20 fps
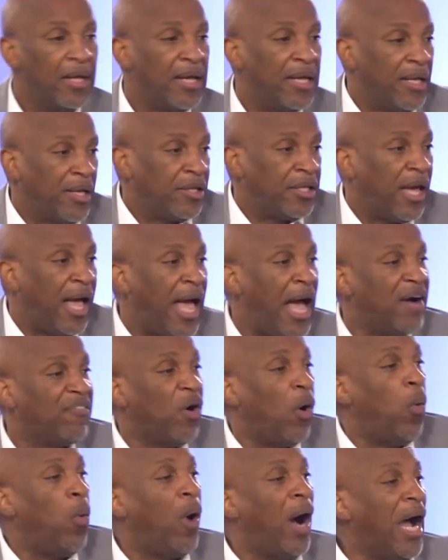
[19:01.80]
To have
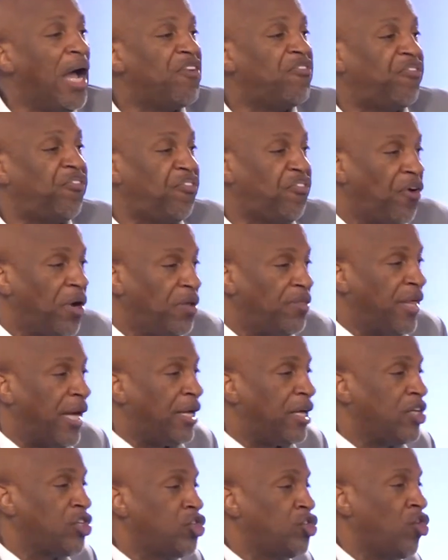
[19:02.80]
a wife
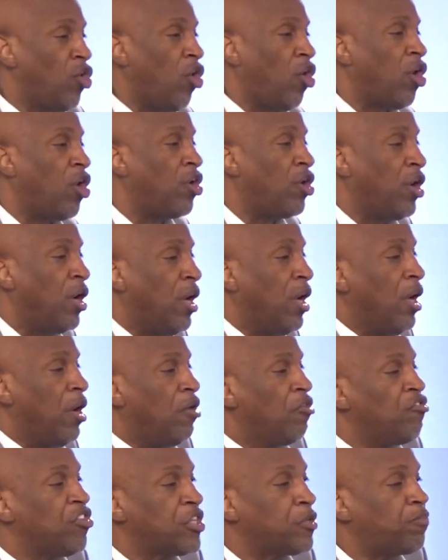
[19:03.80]
that is your
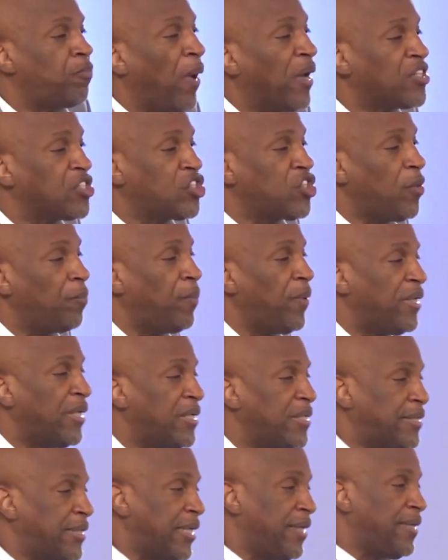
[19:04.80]

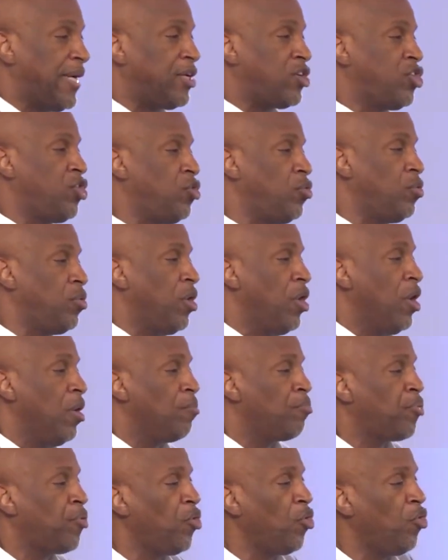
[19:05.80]
responsibility, that you
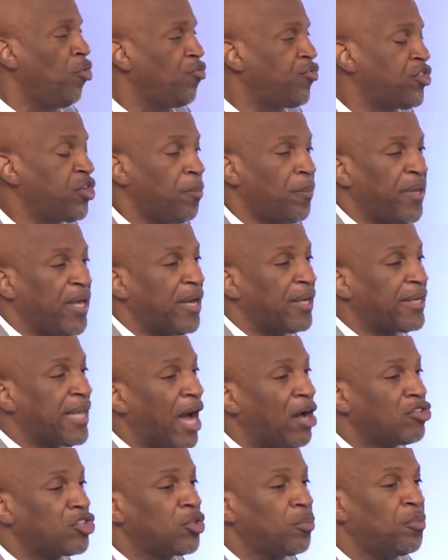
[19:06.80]
prove to be
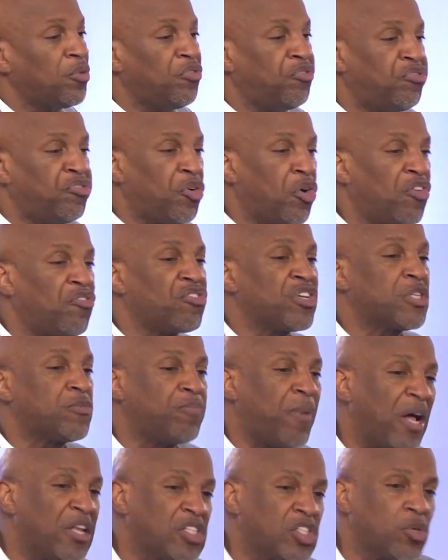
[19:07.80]
accountable for,
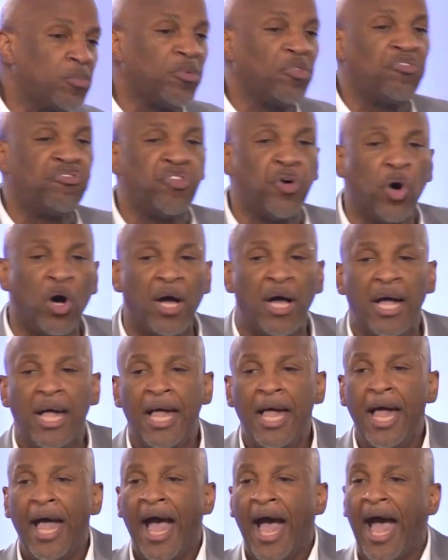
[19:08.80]
responsible for,
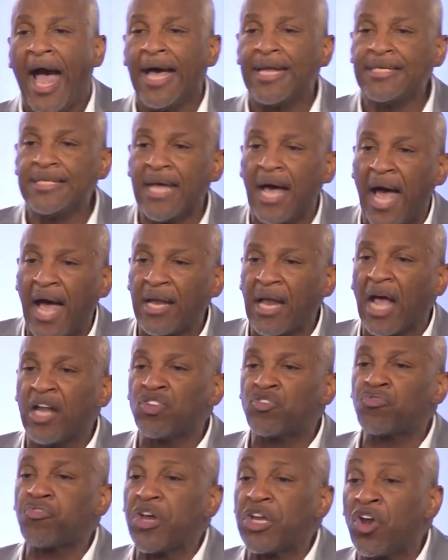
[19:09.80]

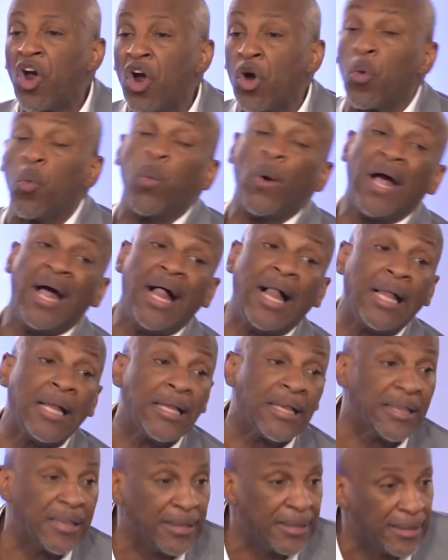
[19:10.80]
and treat her
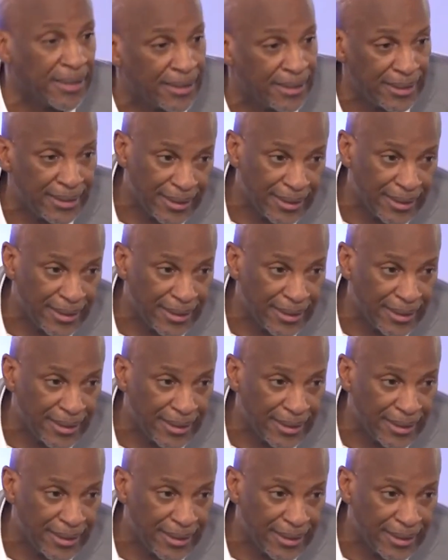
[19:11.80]
well.